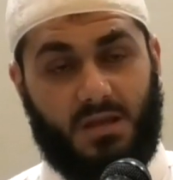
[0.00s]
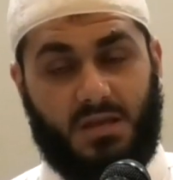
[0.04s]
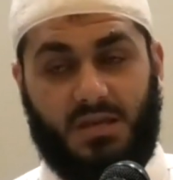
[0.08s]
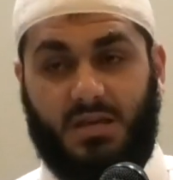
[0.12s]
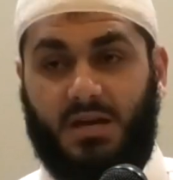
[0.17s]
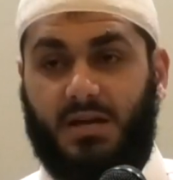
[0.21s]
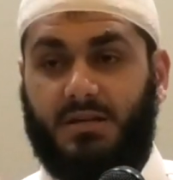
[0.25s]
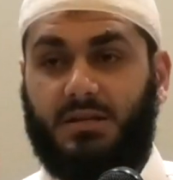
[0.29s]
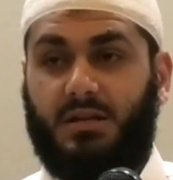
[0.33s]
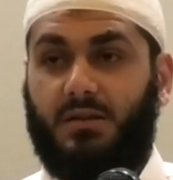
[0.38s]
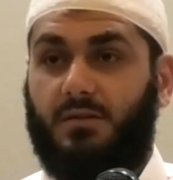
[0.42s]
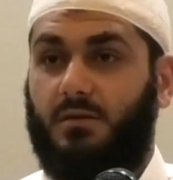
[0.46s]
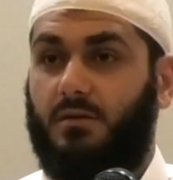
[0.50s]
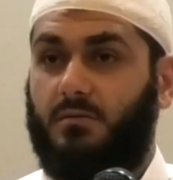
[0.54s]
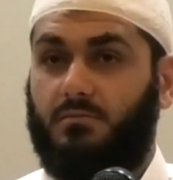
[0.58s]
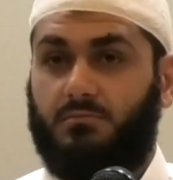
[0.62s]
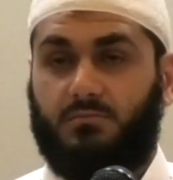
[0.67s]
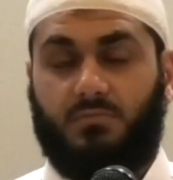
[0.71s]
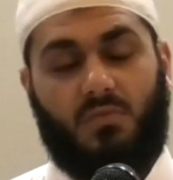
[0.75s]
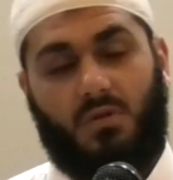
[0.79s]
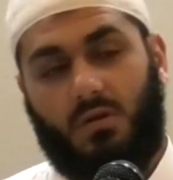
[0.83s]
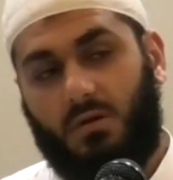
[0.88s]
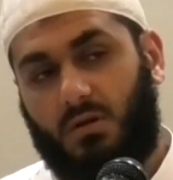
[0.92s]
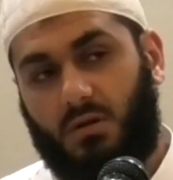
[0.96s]

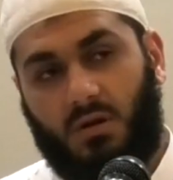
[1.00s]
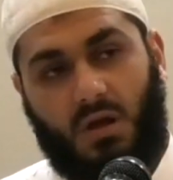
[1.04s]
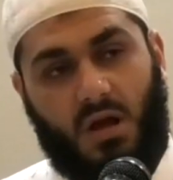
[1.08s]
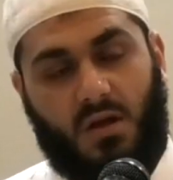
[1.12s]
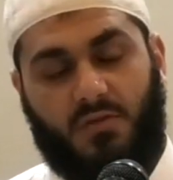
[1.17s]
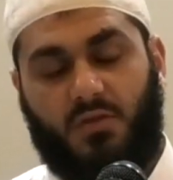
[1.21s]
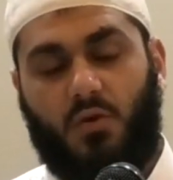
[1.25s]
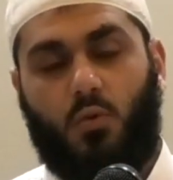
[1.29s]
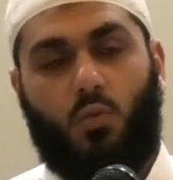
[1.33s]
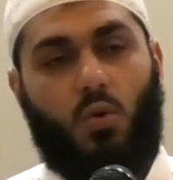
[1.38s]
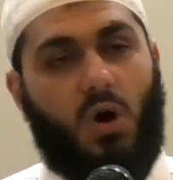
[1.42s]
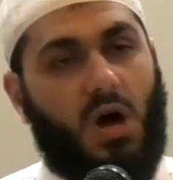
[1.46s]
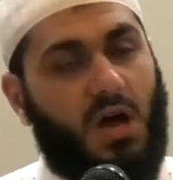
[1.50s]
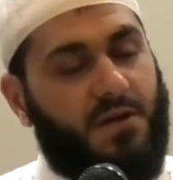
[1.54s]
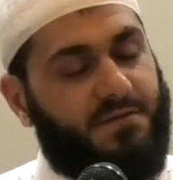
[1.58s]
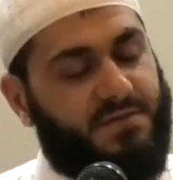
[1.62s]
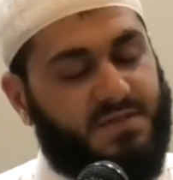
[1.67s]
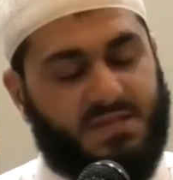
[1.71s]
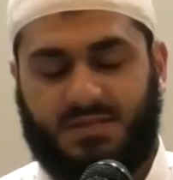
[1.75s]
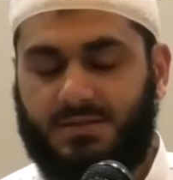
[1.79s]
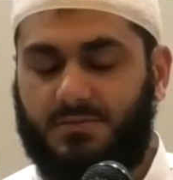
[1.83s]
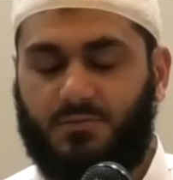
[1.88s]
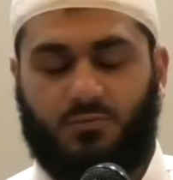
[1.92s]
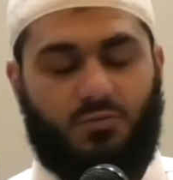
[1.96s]
Like the
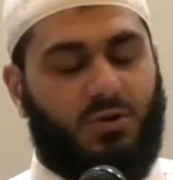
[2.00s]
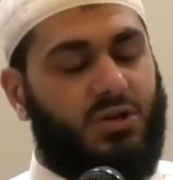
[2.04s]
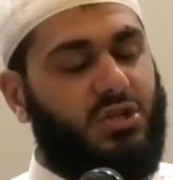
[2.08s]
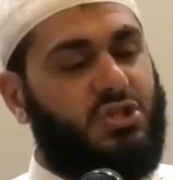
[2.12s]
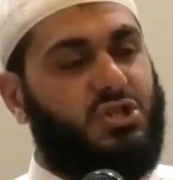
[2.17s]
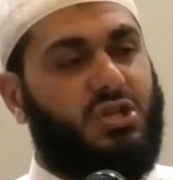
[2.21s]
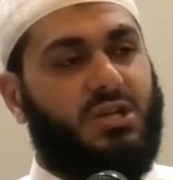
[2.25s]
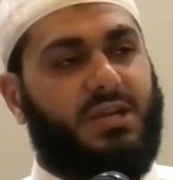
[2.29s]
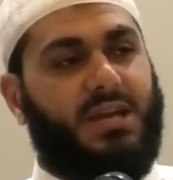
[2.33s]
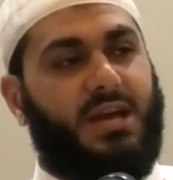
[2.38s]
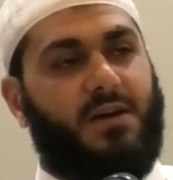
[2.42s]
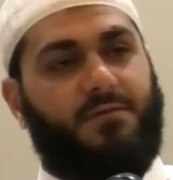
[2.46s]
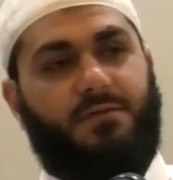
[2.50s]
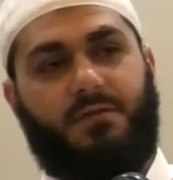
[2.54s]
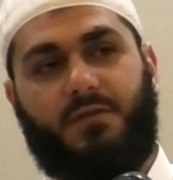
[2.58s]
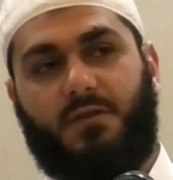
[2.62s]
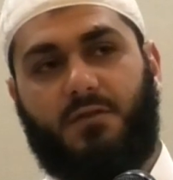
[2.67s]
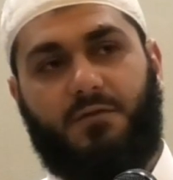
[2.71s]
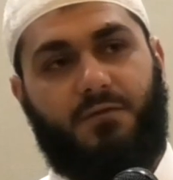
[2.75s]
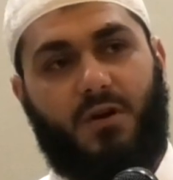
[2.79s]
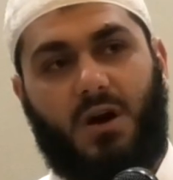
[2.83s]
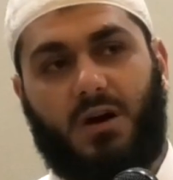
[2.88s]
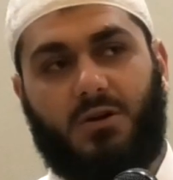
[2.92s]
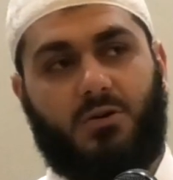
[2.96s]
wife's reaching out for
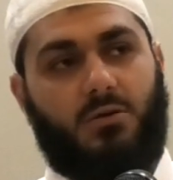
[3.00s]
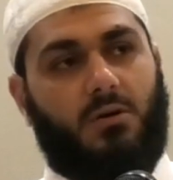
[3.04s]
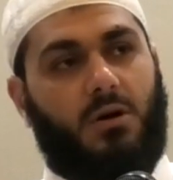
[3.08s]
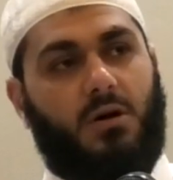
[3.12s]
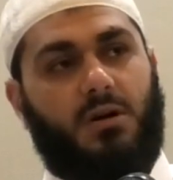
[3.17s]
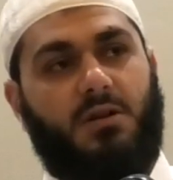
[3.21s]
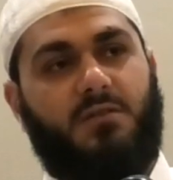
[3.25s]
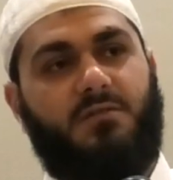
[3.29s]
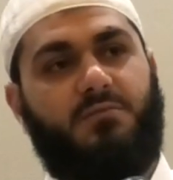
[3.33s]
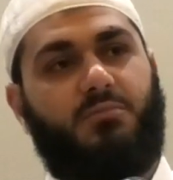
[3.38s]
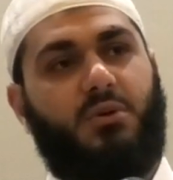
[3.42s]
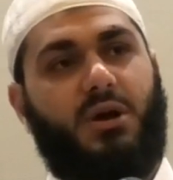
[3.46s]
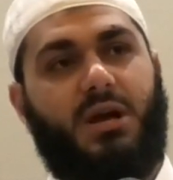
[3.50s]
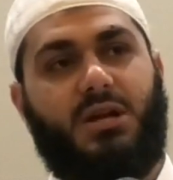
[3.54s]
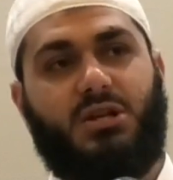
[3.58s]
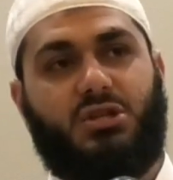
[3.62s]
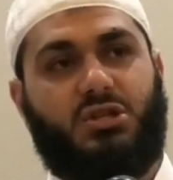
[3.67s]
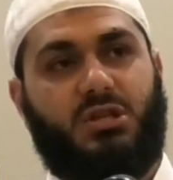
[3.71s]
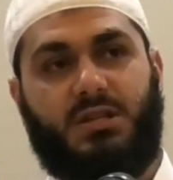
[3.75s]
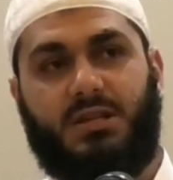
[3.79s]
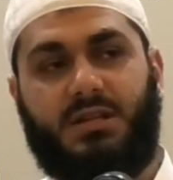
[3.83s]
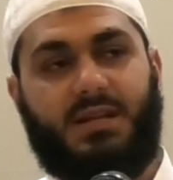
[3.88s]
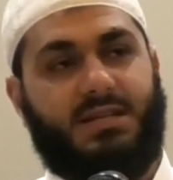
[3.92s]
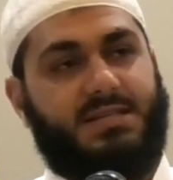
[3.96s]
the final olive branch,
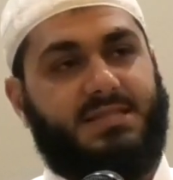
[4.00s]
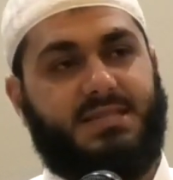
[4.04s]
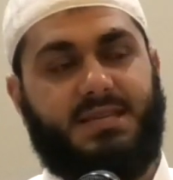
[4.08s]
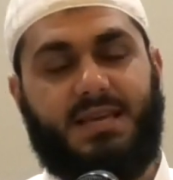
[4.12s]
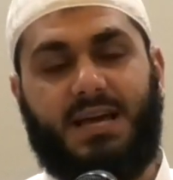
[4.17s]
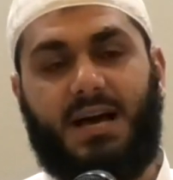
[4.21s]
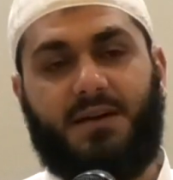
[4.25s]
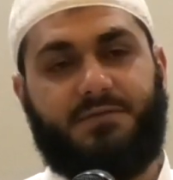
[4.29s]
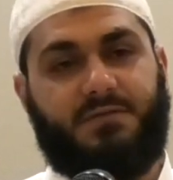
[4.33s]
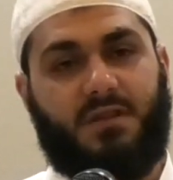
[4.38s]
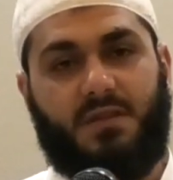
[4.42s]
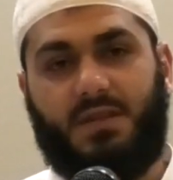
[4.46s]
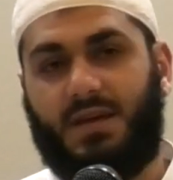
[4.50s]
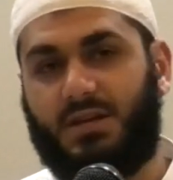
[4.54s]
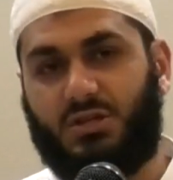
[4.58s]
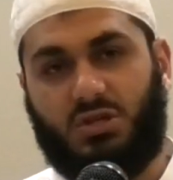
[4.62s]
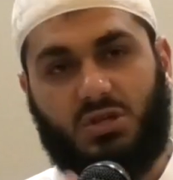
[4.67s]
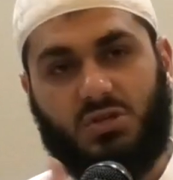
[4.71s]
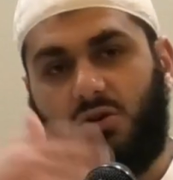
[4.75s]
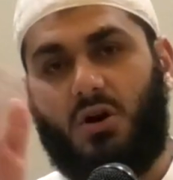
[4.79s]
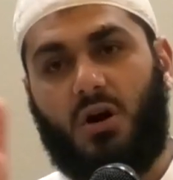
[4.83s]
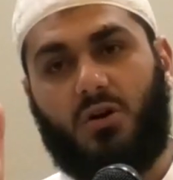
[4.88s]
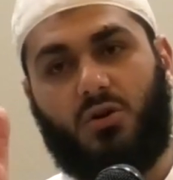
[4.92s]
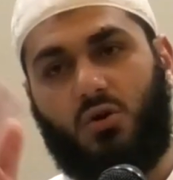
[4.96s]
and then that's it, after that
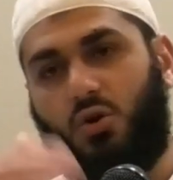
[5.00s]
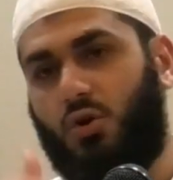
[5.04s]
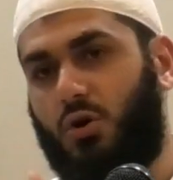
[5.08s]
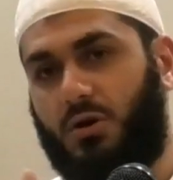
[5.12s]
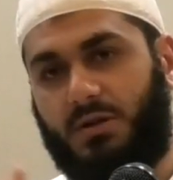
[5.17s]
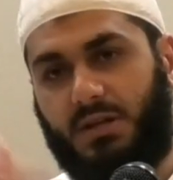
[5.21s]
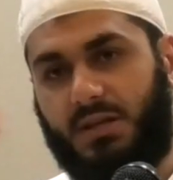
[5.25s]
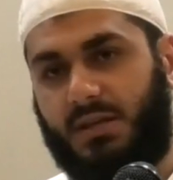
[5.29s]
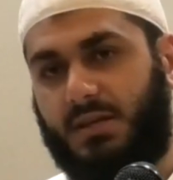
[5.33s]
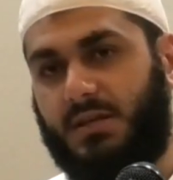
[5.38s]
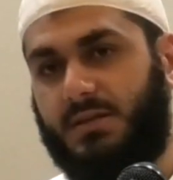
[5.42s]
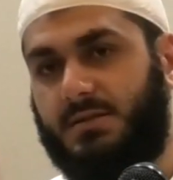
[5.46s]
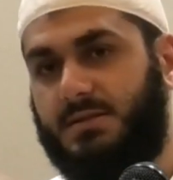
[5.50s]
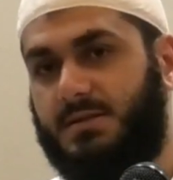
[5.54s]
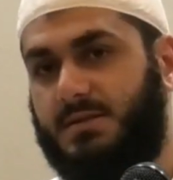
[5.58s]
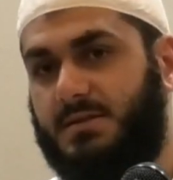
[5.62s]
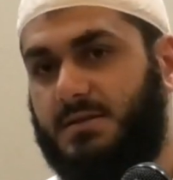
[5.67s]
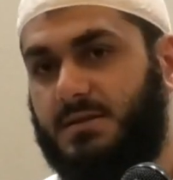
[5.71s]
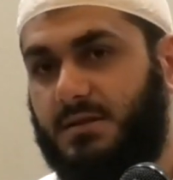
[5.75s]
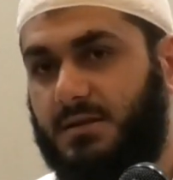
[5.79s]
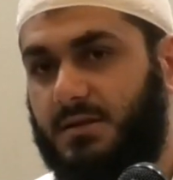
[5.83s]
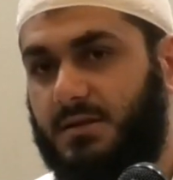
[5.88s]
she's gone, her and the kids.